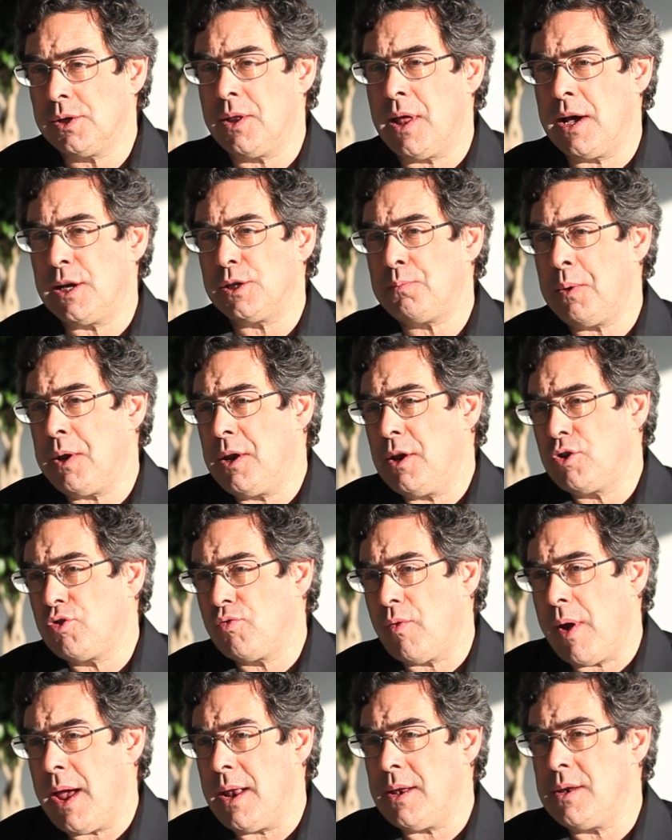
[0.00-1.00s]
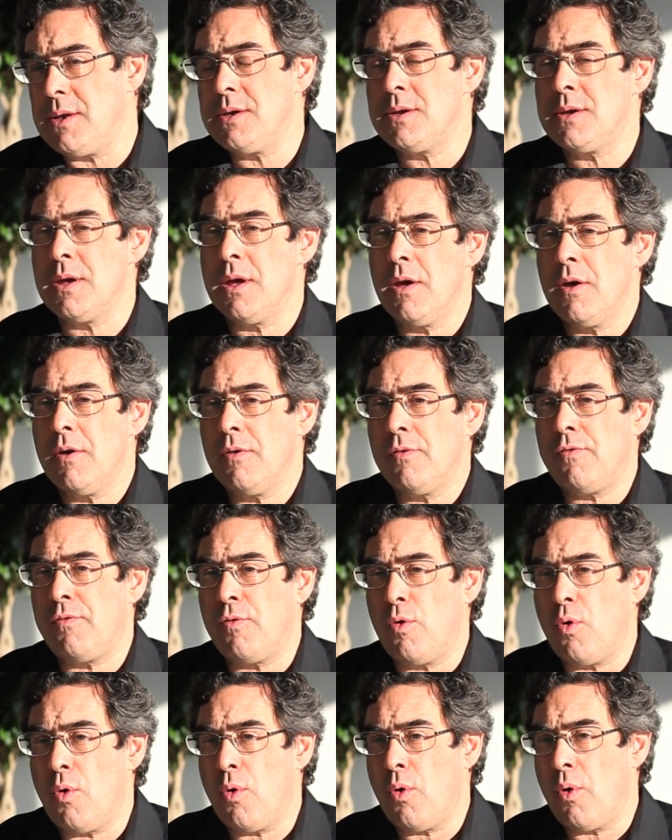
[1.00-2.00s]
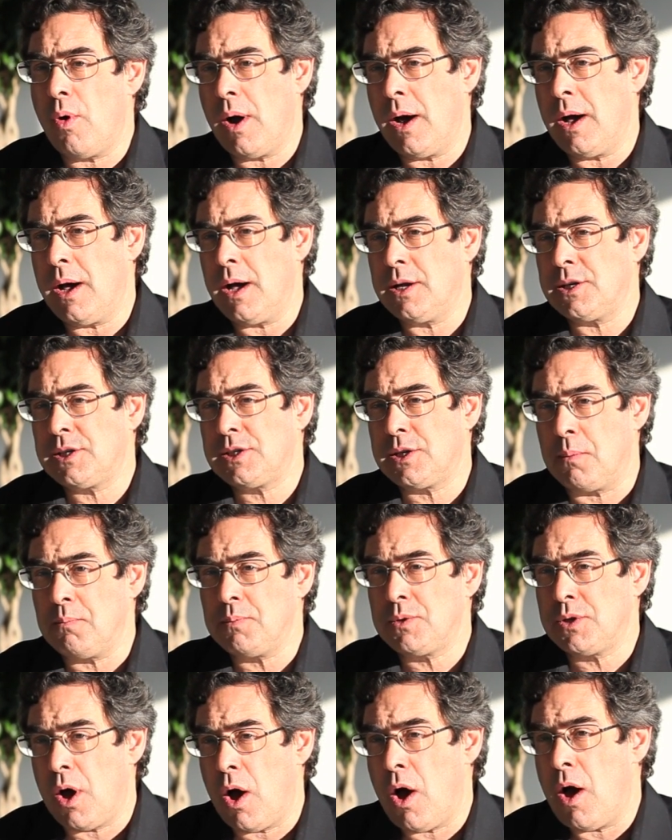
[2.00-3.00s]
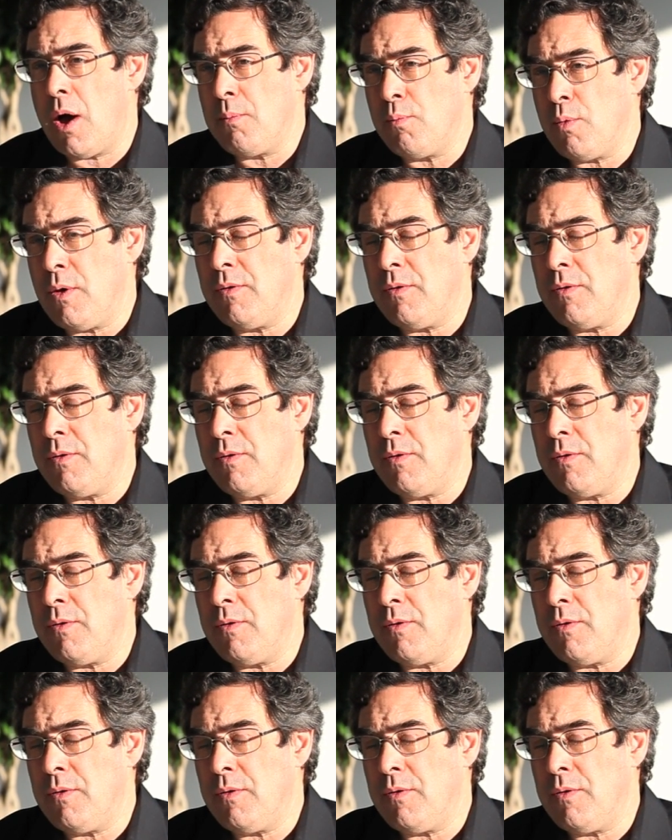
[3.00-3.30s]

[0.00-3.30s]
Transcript: And that's been a trend for some time.